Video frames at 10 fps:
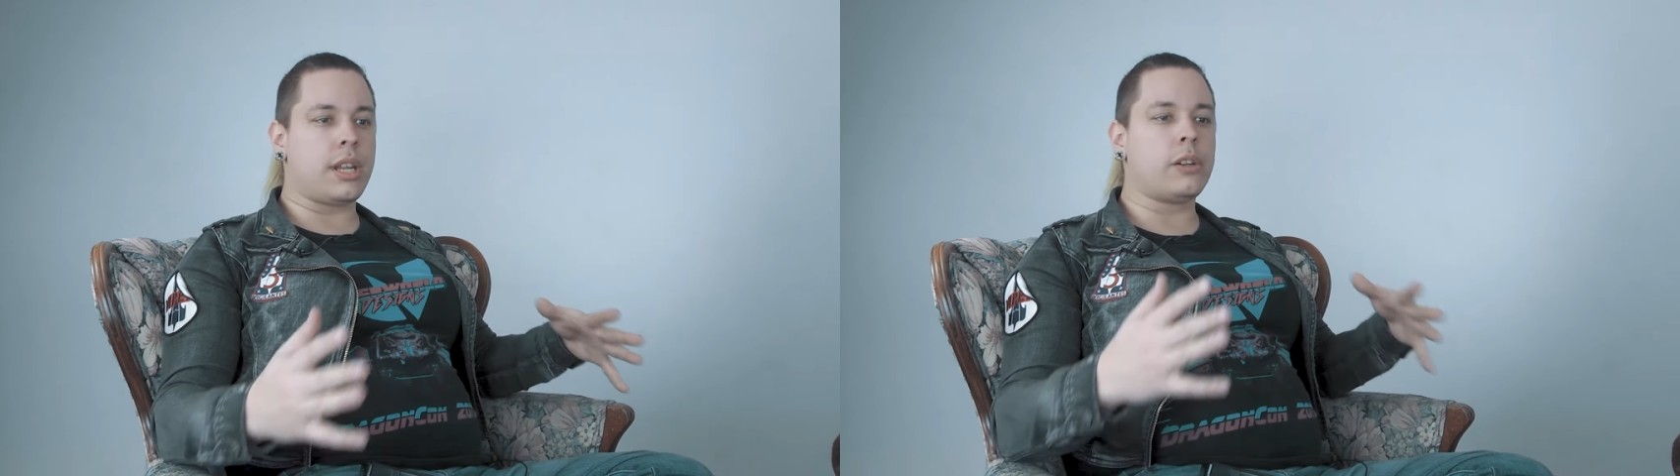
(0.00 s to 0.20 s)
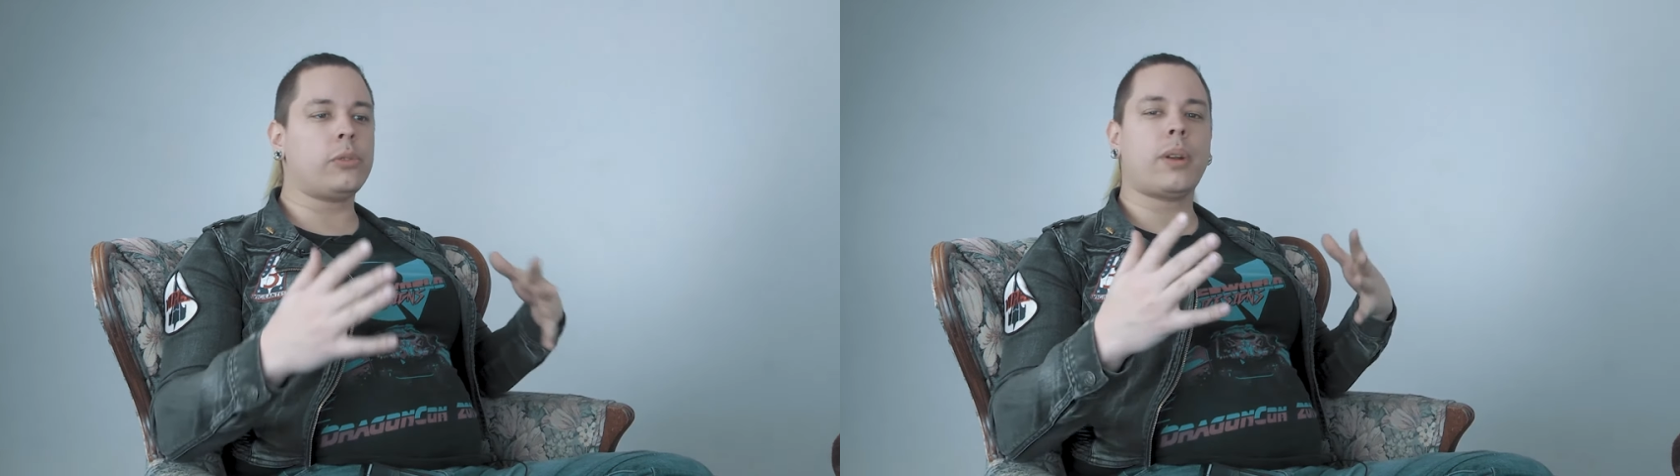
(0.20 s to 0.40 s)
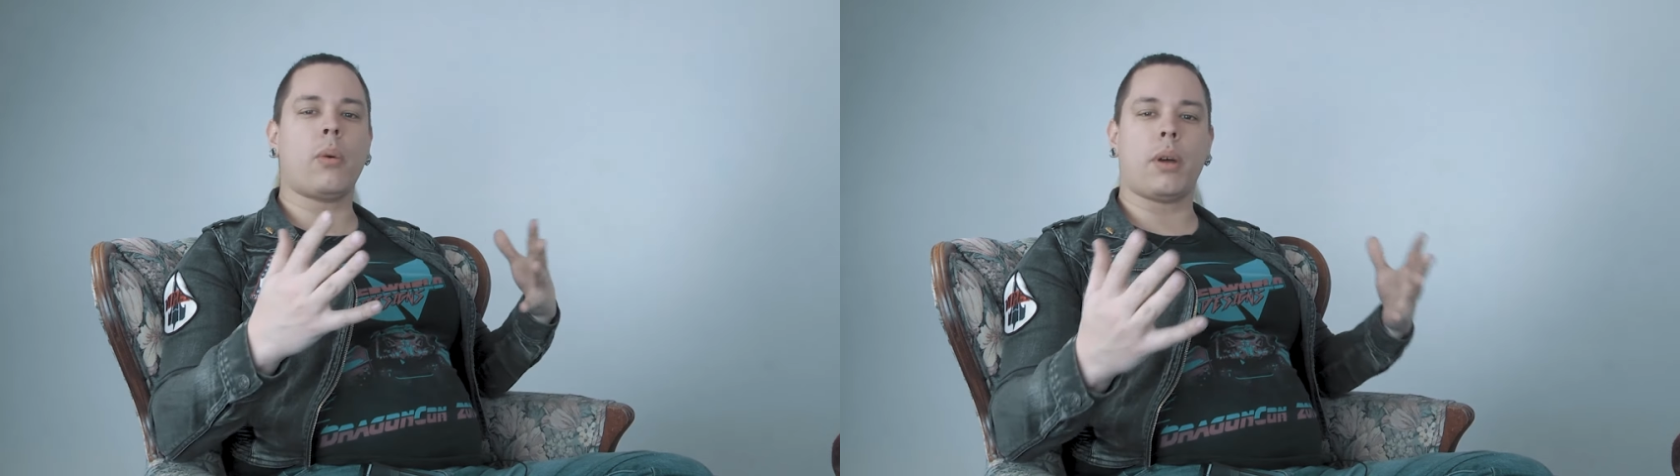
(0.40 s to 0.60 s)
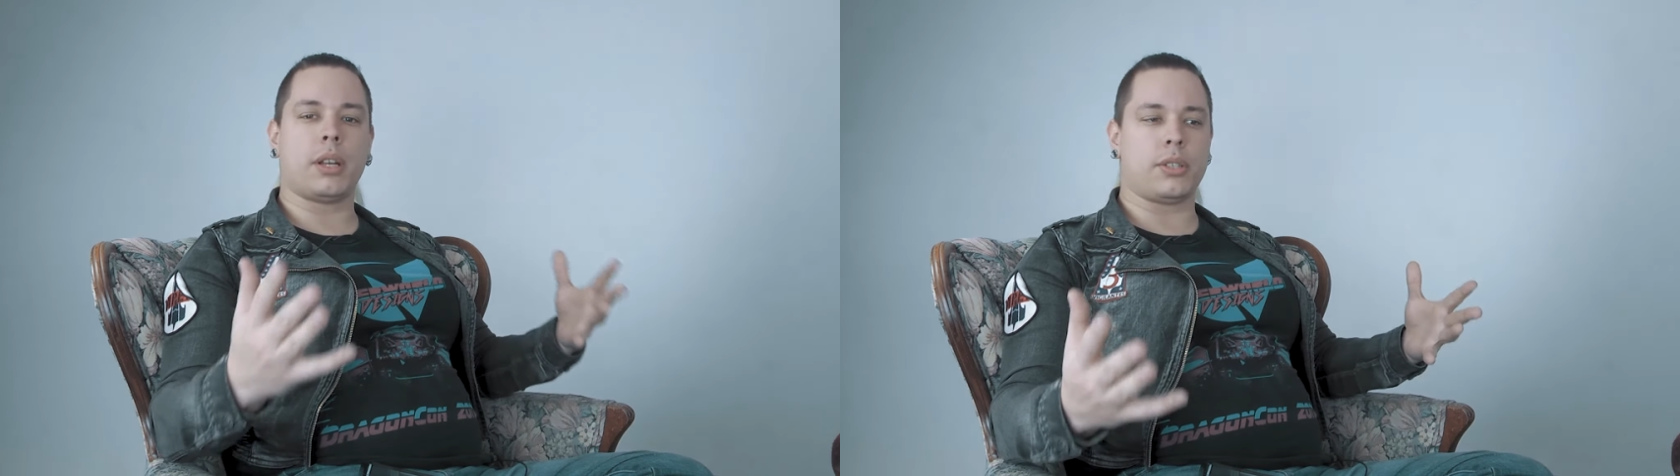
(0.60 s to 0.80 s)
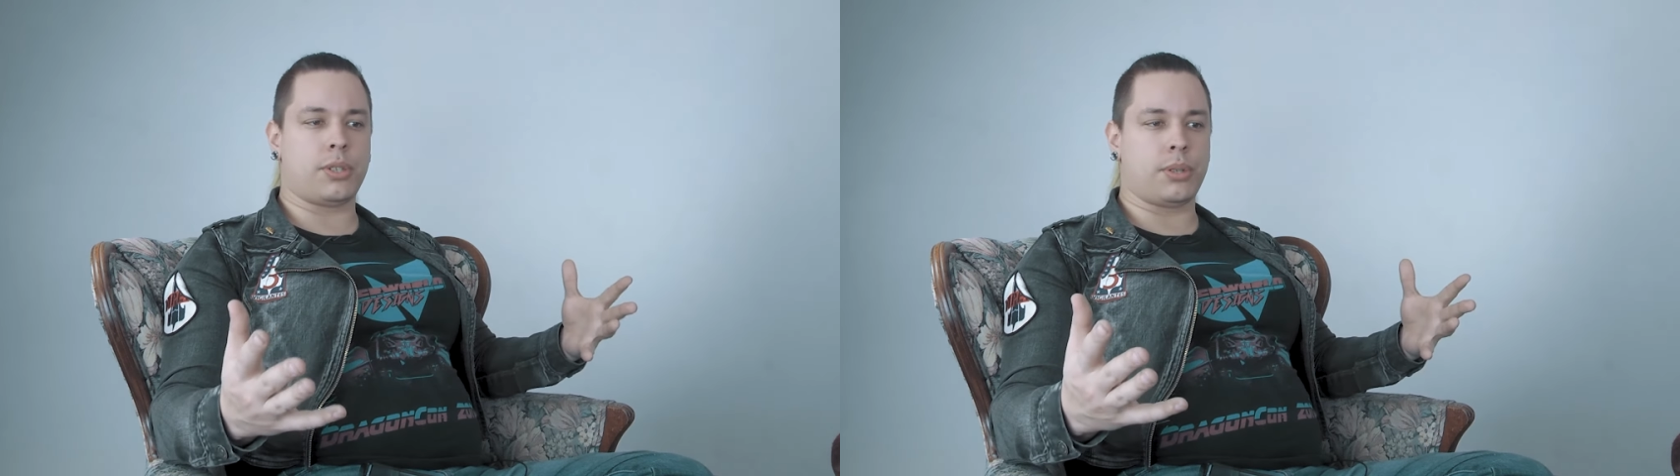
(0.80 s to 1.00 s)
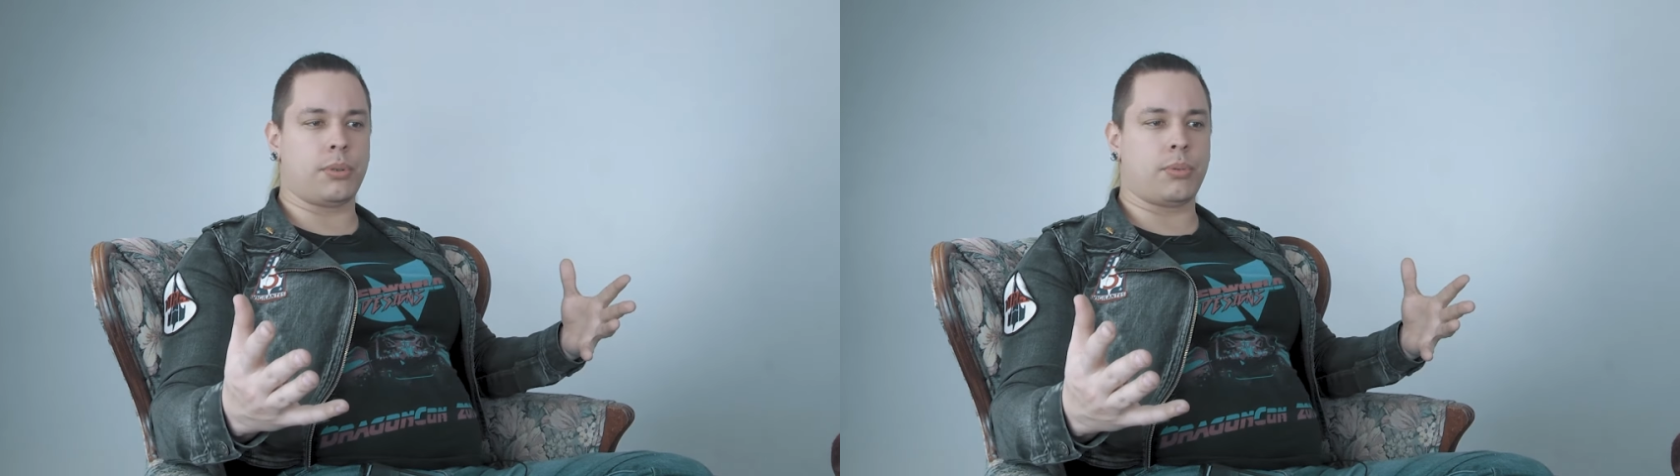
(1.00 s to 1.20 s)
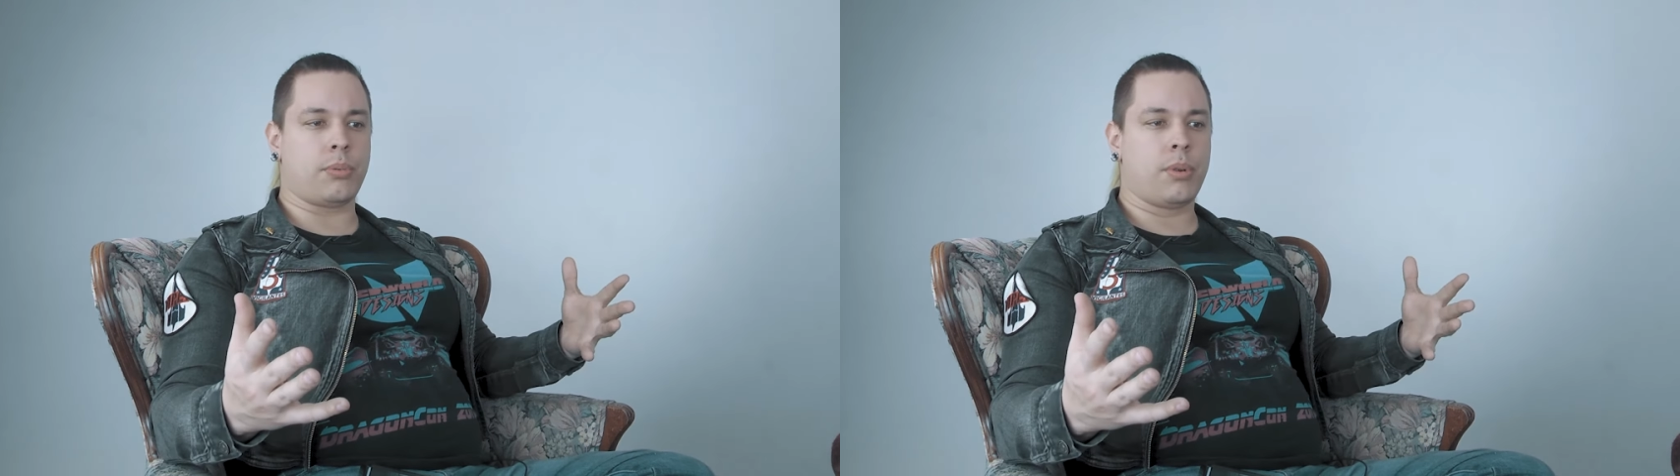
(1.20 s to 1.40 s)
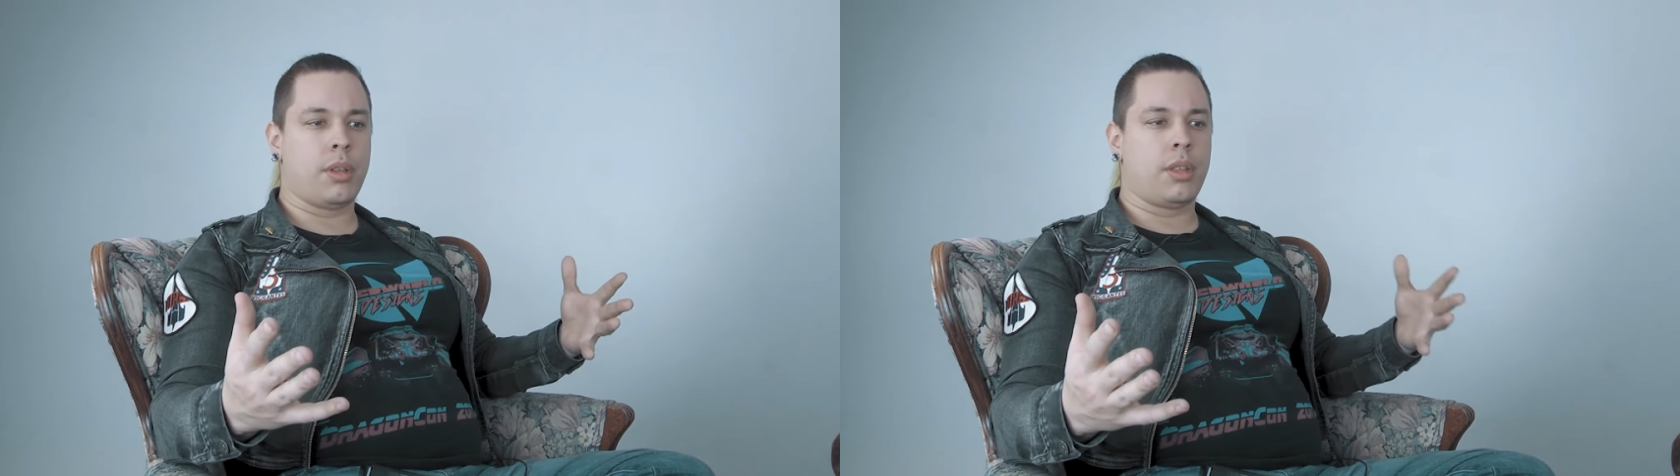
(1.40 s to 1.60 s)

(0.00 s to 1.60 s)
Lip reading: here's what I want to do.